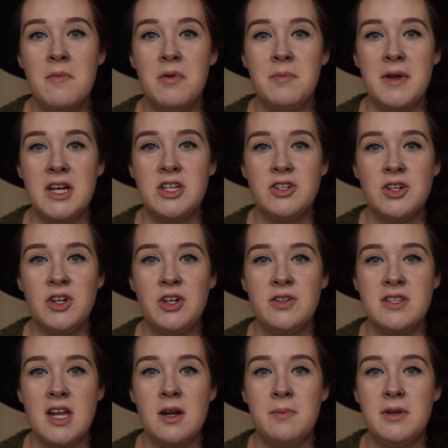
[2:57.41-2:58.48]
but make sure you
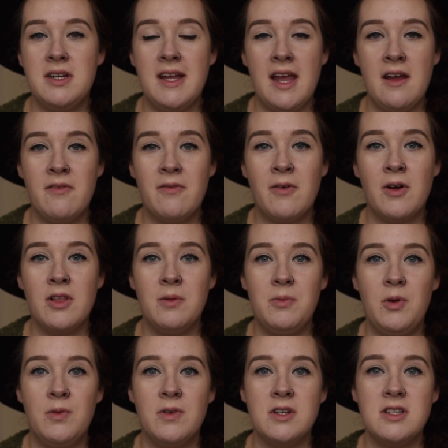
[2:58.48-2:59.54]
set up a date for the
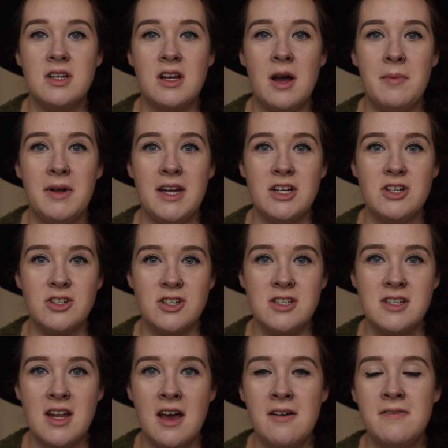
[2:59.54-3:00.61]
movers to come and get your
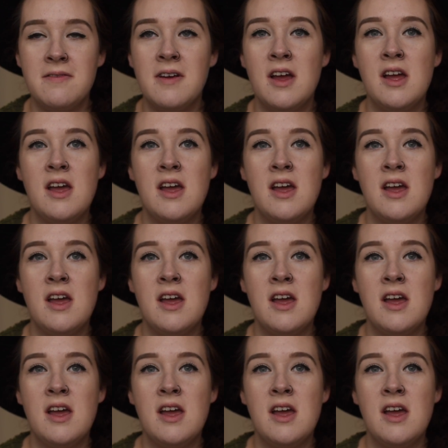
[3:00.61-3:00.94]
stuff,